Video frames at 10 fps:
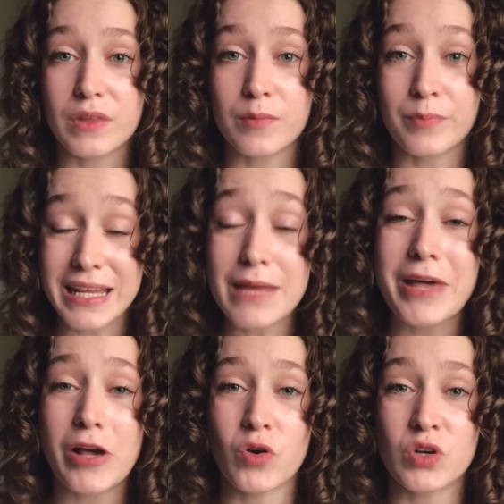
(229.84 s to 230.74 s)

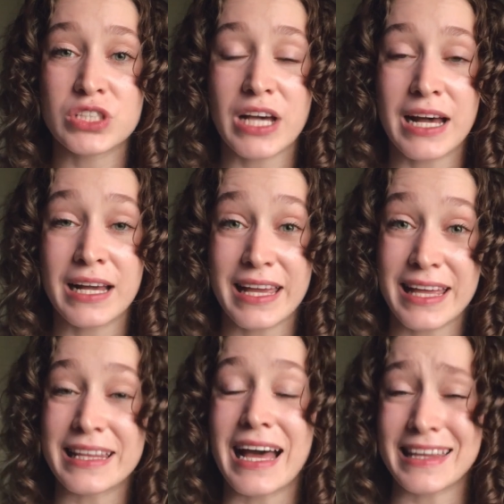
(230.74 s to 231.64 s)
Pranamaya Kosha
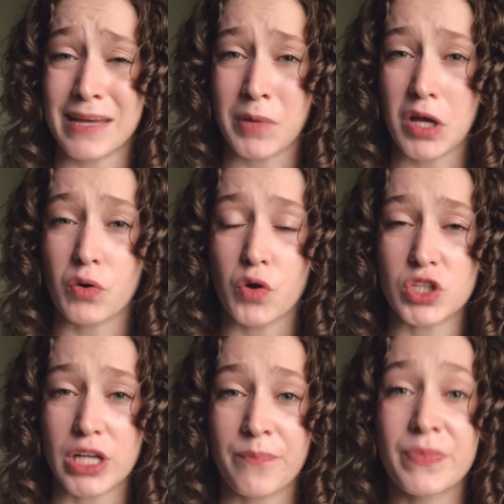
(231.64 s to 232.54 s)
and Annamaya
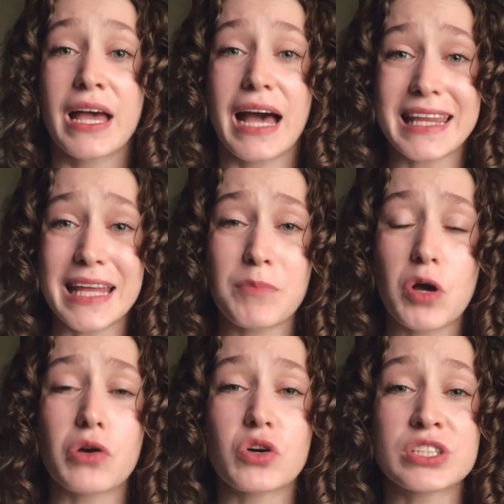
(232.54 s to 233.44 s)
Kosha.
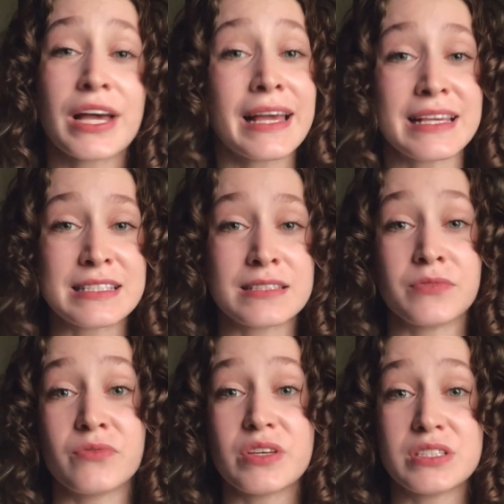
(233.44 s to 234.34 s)
Annamaya Kosha is the
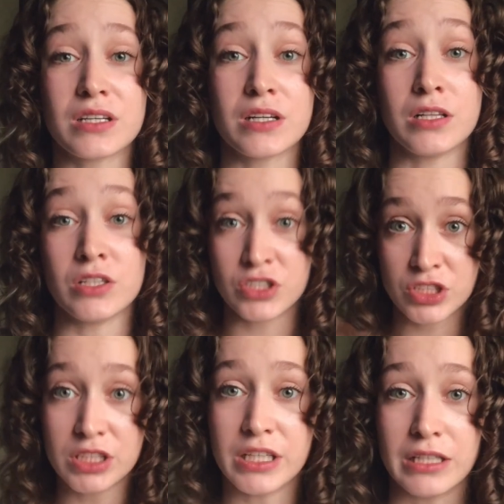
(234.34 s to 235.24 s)
physical
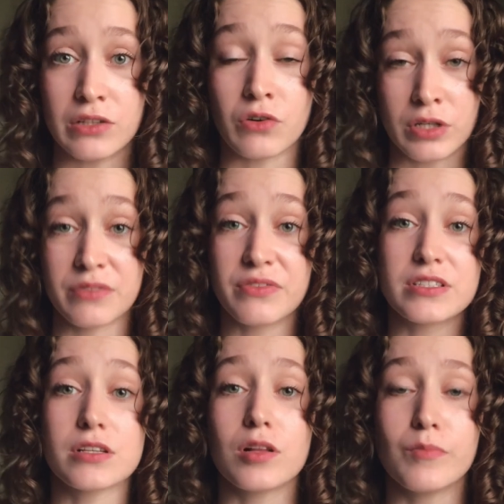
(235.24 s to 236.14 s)
sheet or the
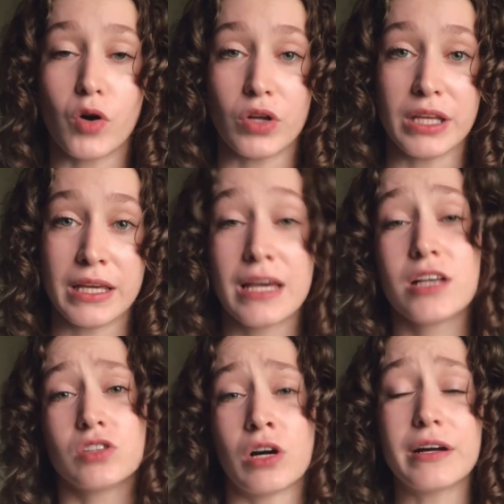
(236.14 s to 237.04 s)
physical body.
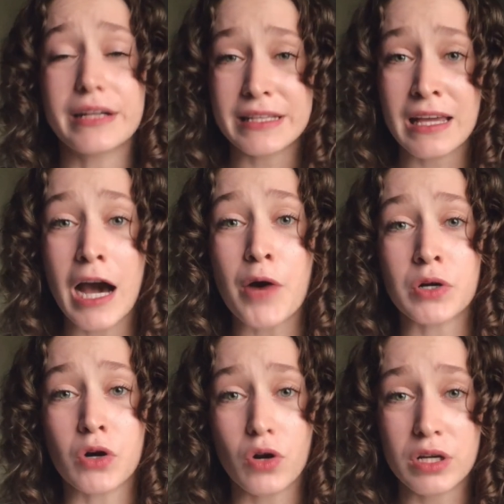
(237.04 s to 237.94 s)
So already our
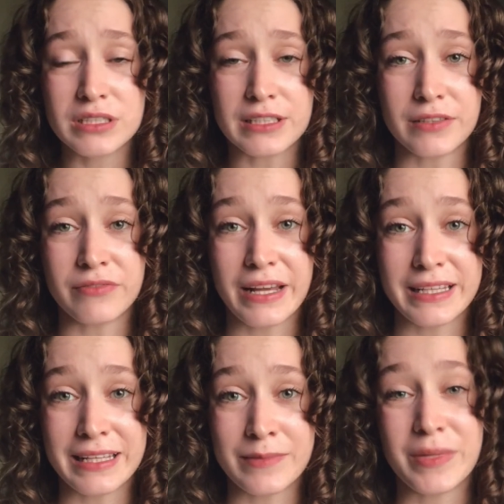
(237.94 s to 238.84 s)
organs are
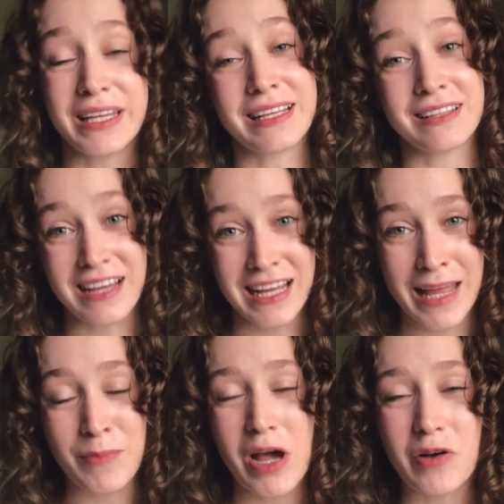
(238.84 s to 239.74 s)
affected, meaning
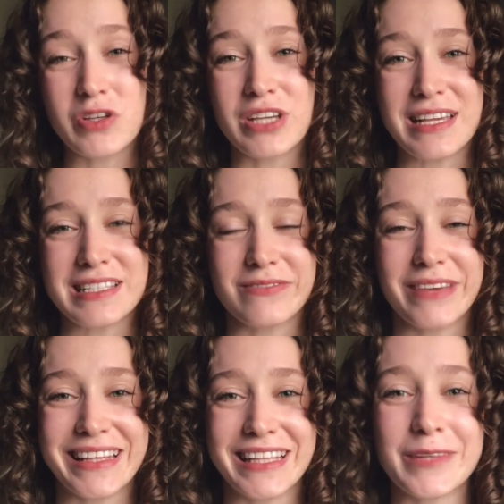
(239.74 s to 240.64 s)
Annamaya Kosha is affected.